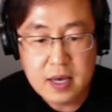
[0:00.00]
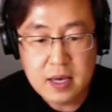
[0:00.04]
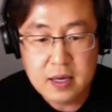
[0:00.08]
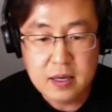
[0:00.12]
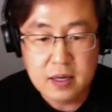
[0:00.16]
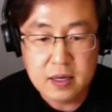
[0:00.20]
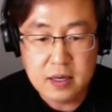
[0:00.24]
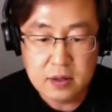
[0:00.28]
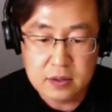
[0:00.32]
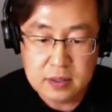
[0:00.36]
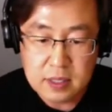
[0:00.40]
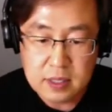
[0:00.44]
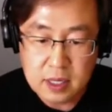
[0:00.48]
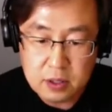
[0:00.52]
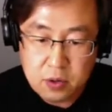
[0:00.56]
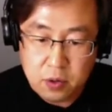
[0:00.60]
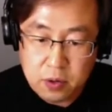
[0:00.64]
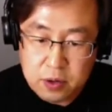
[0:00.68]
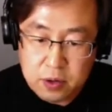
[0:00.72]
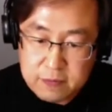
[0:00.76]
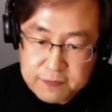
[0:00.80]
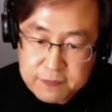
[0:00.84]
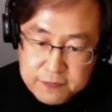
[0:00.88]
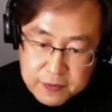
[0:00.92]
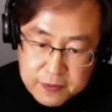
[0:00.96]
Now,
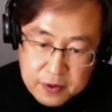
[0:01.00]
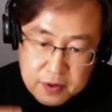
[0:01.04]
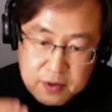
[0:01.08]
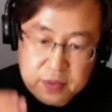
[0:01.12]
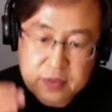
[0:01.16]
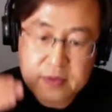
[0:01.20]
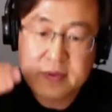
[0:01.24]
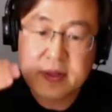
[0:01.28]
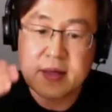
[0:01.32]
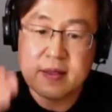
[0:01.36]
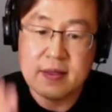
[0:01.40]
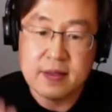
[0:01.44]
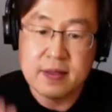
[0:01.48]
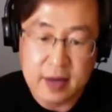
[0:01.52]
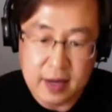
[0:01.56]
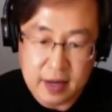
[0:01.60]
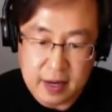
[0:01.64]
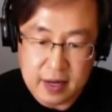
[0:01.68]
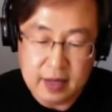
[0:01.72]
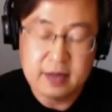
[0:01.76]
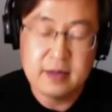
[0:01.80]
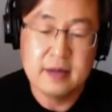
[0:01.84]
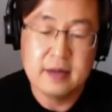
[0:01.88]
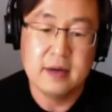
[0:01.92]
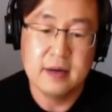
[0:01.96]
going further than that,
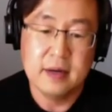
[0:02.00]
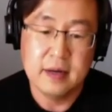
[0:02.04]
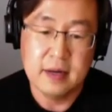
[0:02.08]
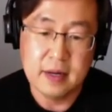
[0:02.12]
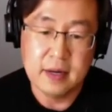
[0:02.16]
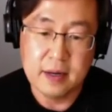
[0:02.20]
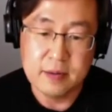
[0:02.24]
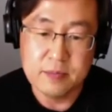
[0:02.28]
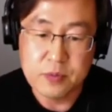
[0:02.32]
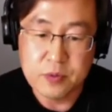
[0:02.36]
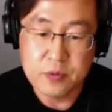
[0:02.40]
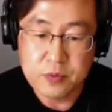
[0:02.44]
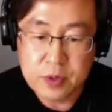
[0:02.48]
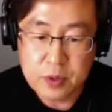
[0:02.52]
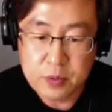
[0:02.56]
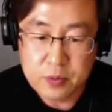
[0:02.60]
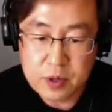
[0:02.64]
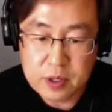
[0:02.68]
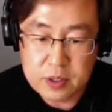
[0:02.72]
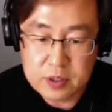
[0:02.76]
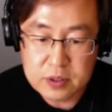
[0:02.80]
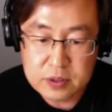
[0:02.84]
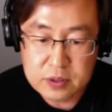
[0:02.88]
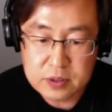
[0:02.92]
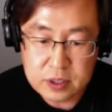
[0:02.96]
we
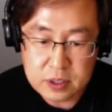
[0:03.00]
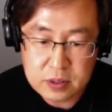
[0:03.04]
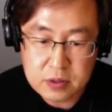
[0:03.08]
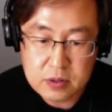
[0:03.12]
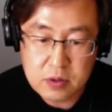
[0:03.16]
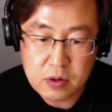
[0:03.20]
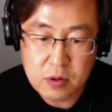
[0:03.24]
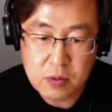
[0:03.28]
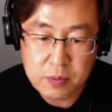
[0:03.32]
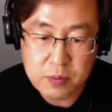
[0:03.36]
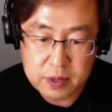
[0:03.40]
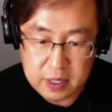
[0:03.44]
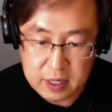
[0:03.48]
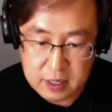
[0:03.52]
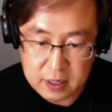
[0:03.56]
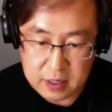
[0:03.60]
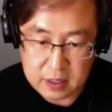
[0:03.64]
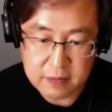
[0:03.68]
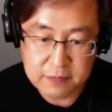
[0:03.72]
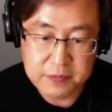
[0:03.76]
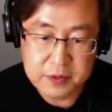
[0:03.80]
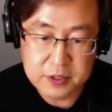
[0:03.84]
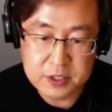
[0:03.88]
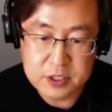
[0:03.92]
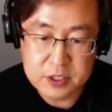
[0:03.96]
want to incorporate
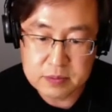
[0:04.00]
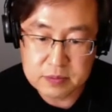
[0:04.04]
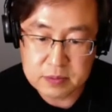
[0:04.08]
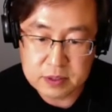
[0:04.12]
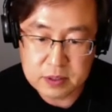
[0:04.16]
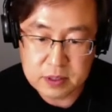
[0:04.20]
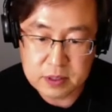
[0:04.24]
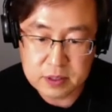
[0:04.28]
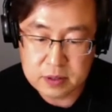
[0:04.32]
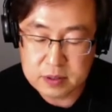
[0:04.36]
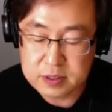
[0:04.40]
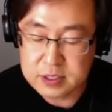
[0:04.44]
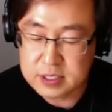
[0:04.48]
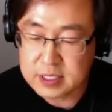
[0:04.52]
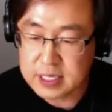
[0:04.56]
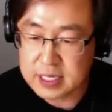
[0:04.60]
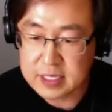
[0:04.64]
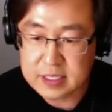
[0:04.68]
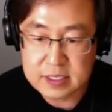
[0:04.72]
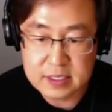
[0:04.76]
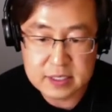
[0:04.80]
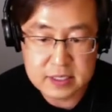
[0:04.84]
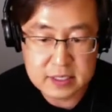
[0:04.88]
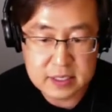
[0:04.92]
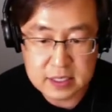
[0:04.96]
artificial materials like
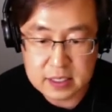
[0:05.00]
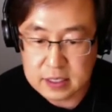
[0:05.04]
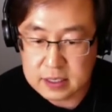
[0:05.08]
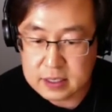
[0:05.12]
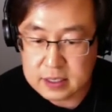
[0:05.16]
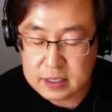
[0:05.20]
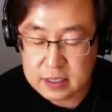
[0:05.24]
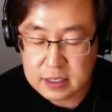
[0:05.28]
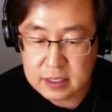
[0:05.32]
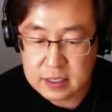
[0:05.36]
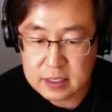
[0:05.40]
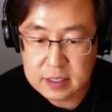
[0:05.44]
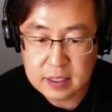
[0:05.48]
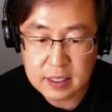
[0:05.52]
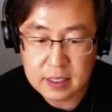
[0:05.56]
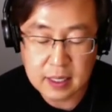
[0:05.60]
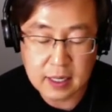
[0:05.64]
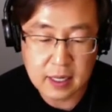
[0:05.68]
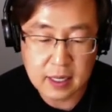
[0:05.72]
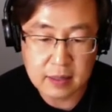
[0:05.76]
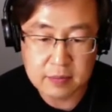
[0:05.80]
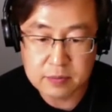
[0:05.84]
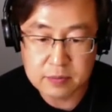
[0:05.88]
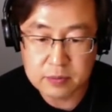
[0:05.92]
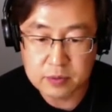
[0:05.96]
silk,
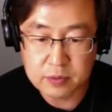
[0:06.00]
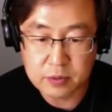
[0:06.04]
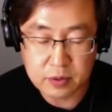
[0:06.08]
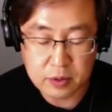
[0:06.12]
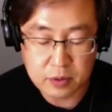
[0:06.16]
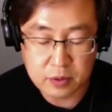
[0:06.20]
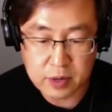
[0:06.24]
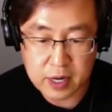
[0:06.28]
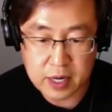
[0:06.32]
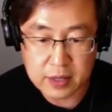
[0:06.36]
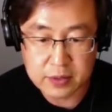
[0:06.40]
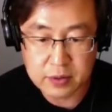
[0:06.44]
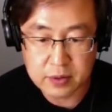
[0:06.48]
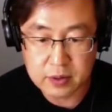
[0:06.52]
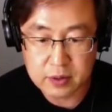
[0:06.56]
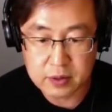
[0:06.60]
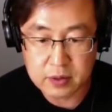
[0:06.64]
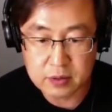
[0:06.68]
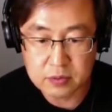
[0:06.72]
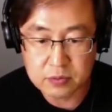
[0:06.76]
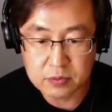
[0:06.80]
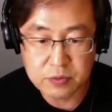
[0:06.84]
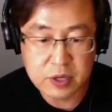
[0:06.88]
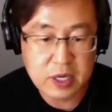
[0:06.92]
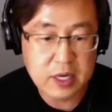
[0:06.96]
or rather
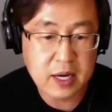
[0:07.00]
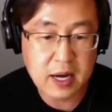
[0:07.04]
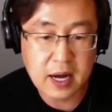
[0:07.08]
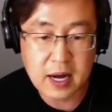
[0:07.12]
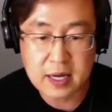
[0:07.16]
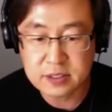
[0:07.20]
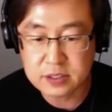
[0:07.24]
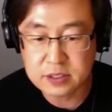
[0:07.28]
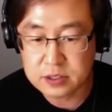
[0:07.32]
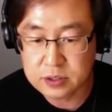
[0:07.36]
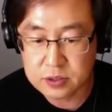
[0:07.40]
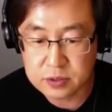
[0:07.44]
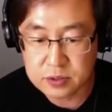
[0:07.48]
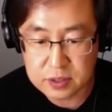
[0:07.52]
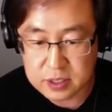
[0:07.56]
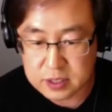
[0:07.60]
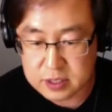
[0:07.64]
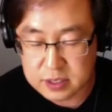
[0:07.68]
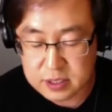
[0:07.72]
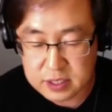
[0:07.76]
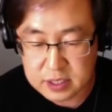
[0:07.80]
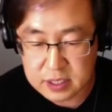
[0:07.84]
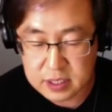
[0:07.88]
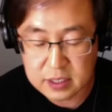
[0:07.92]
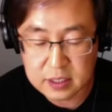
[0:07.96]
reconstituted
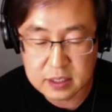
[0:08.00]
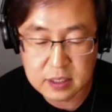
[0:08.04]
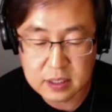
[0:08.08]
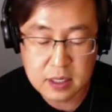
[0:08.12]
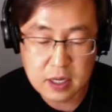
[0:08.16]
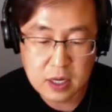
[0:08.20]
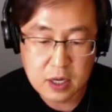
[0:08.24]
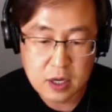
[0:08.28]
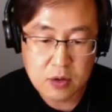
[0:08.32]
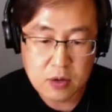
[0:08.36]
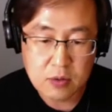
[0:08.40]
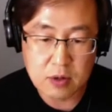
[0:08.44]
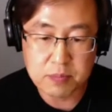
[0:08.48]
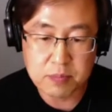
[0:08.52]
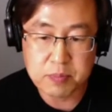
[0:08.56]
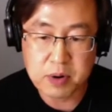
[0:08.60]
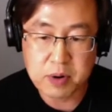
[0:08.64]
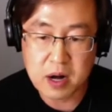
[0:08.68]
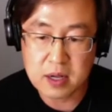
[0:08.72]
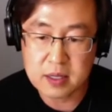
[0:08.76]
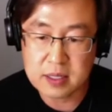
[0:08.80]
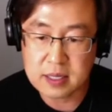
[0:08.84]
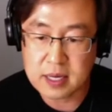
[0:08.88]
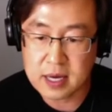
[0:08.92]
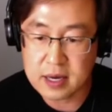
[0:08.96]
silk, or
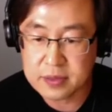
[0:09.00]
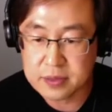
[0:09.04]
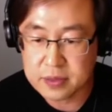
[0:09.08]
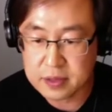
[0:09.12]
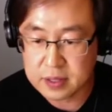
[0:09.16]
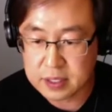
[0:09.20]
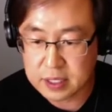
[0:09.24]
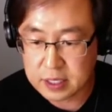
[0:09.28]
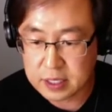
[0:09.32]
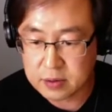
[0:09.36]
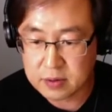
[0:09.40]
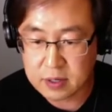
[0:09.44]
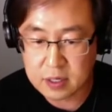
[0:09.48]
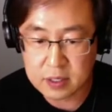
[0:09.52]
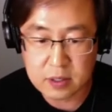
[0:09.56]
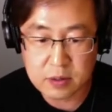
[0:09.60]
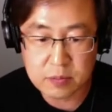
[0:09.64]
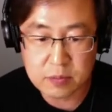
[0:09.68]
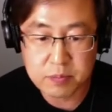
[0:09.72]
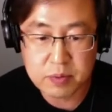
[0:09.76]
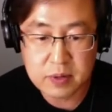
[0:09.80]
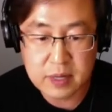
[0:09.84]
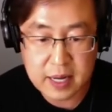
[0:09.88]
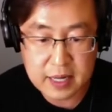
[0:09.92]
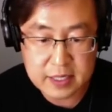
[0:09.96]
polyethylene, or other
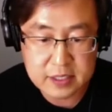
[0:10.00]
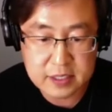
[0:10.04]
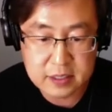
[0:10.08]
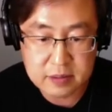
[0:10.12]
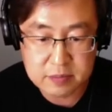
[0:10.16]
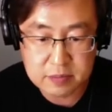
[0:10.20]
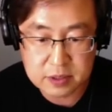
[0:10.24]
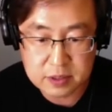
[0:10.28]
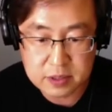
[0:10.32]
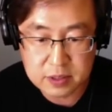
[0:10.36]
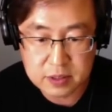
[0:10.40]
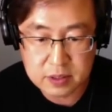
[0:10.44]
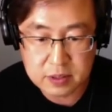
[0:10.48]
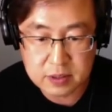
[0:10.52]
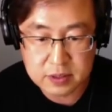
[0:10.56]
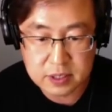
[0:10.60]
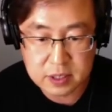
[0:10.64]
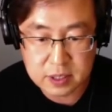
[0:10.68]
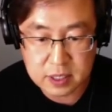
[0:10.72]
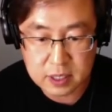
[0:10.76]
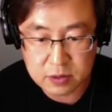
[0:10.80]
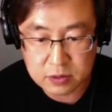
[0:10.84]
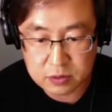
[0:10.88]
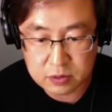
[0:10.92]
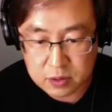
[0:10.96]
plastic materials that
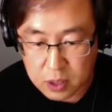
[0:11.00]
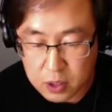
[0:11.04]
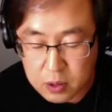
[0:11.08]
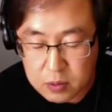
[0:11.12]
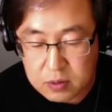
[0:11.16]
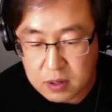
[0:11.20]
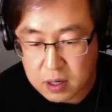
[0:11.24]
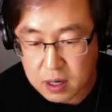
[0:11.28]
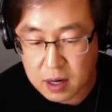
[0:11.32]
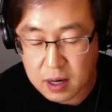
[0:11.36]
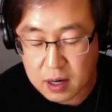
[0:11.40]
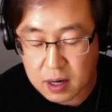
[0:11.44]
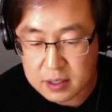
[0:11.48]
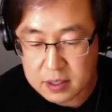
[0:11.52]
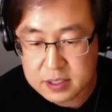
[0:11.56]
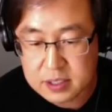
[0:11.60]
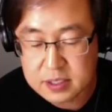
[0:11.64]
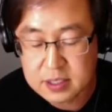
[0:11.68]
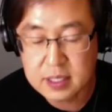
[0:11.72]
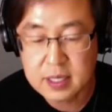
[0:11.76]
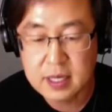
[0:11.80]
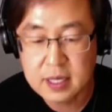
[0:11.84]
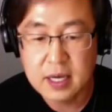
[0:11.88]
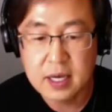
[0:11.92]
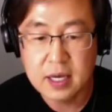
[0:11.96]
are low cost,
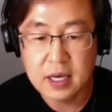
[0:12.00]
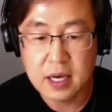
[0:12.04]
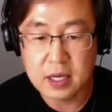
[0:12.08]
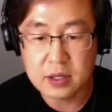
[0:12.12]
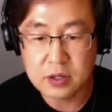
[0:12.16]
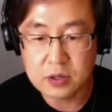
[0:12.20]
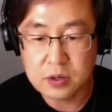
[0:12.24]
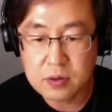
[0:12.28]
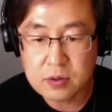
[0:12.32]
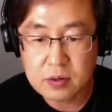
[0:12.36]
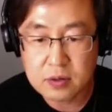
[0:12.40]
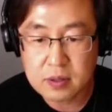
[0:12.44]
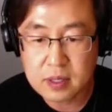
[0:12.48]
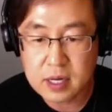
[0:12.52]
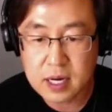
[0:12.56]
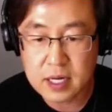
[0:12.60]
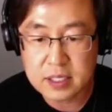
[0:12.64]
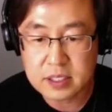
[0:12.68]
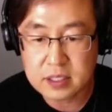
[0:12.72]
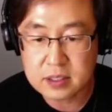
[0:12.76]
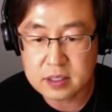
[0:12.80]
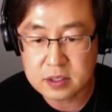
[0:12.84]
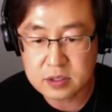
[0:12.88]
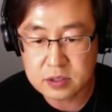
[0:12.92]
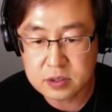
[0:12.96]
and utilizing
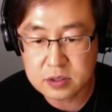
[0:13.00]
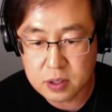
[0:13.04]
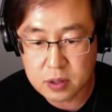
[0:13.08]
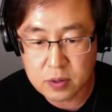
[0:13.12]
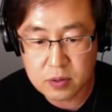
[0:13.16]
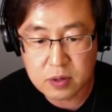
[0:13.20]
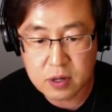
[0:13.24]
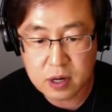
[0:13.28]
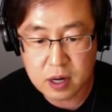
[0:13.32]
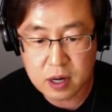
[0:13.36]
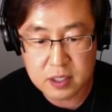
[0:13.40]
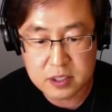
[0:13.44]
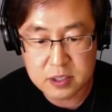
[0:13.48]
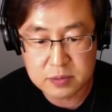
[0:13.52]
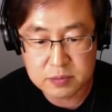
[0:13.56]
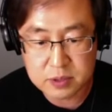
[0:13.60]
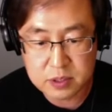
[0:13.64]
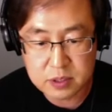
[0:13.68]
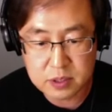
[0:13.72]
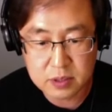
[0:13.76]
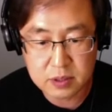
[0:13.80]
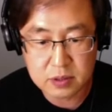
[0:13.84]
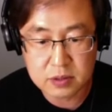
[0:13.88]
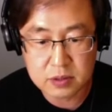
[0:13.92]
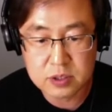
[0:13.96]
these low cost
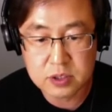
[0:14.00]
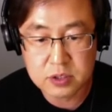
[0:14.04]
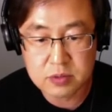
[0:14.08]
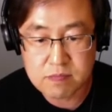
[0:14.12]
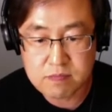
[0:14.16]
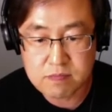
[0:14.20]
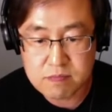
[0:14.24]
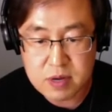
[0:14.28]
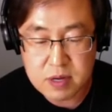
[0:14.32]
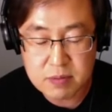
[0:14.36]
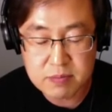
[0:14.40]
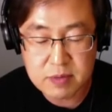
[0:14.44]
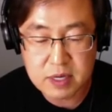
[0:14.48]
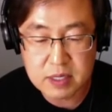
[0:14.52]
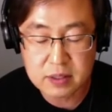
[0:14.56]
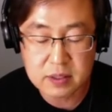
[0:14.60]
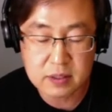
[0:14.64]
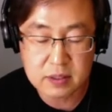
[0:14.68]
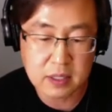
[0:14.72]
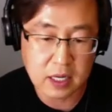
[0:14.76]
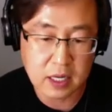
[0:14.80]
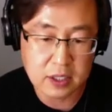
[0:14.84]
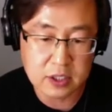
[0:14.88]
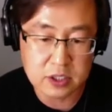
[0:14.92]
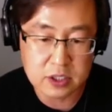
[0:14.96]
materials to mimic the
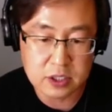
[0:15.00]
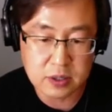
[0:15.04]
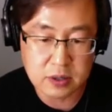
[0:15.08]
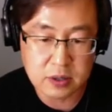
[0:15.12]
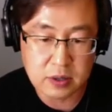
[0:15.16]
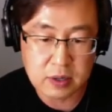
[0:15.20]
nature